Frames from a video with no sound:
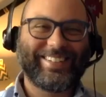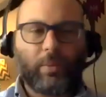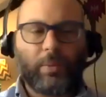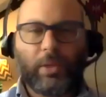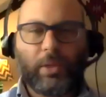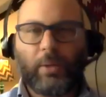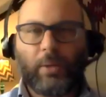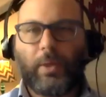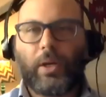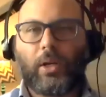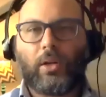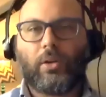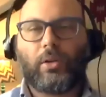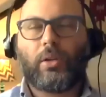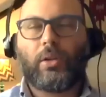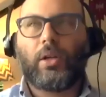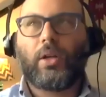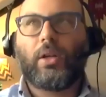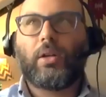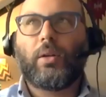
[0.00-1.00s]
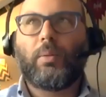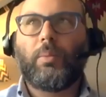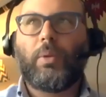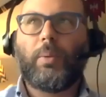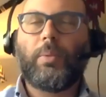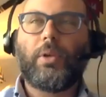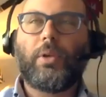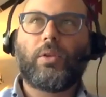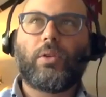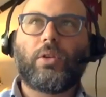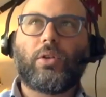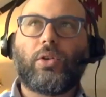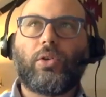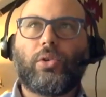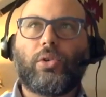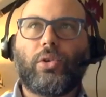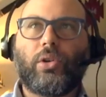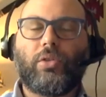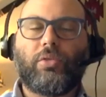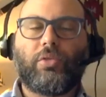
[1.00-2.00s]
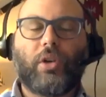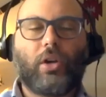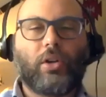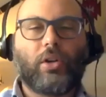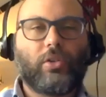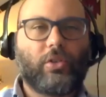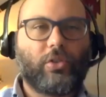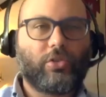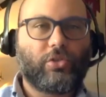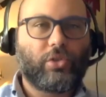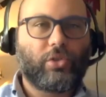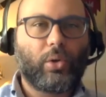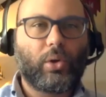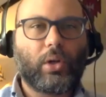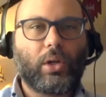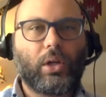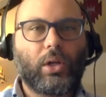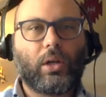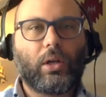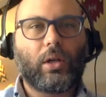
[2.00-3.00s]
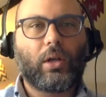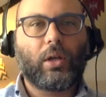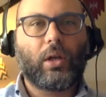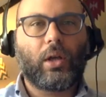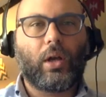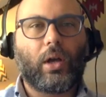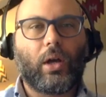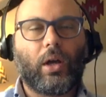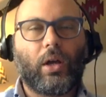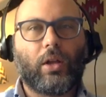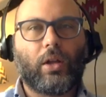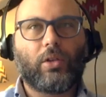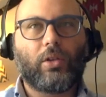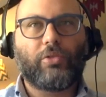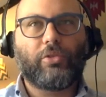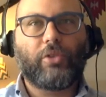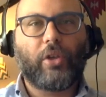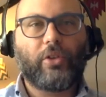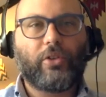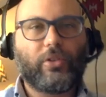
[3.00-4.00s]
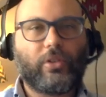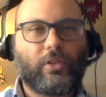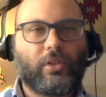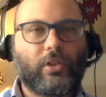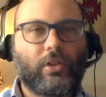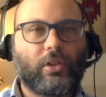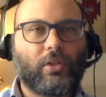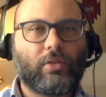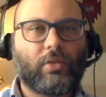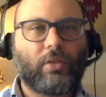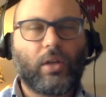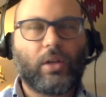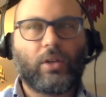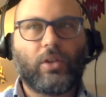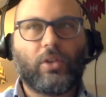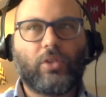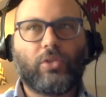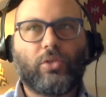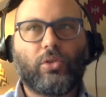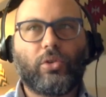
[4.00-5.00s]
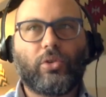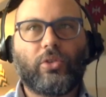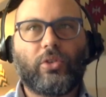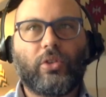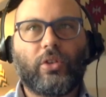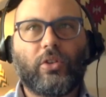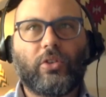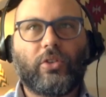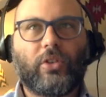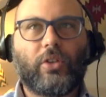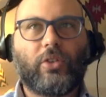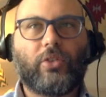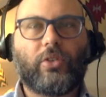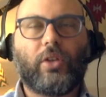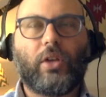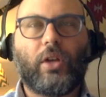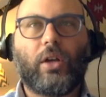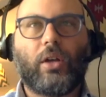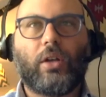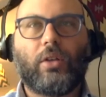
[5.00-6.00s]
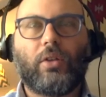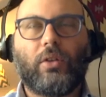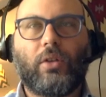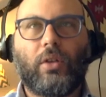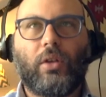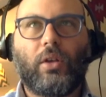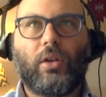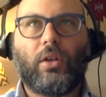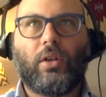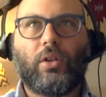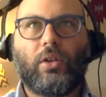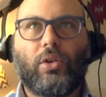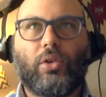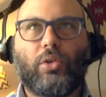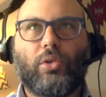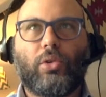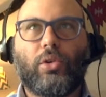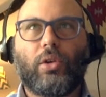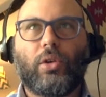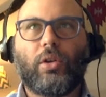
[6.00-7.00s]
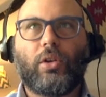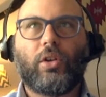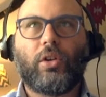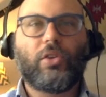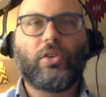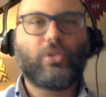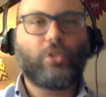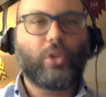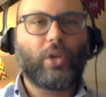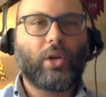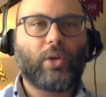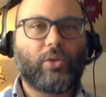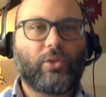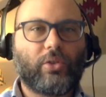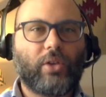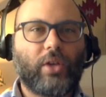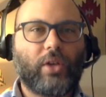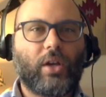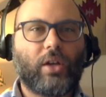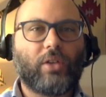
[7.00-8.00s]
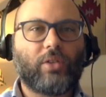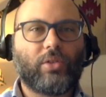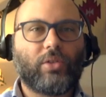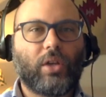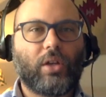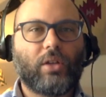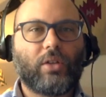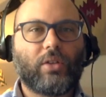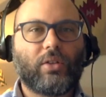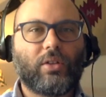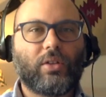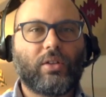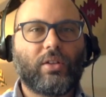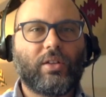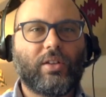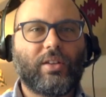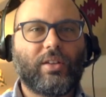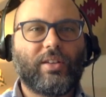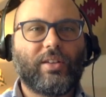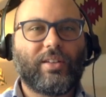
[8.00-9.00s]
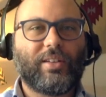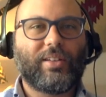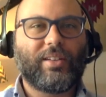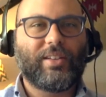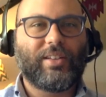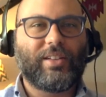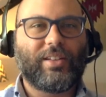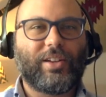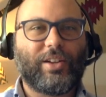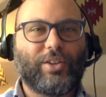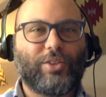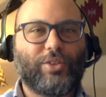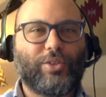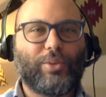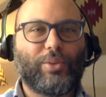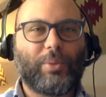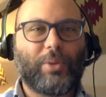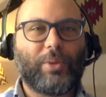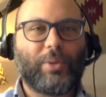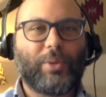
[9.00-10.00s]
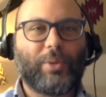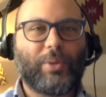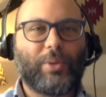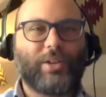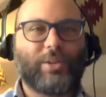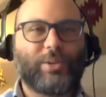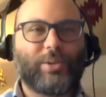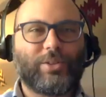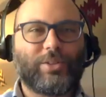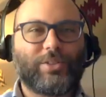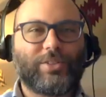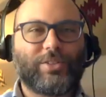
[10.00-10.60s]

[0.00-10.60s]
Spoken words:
piggyback on that, and maybe the coronavirus is showing the falsity of that discourse in the sense that there is no outside, right? There is no meta language.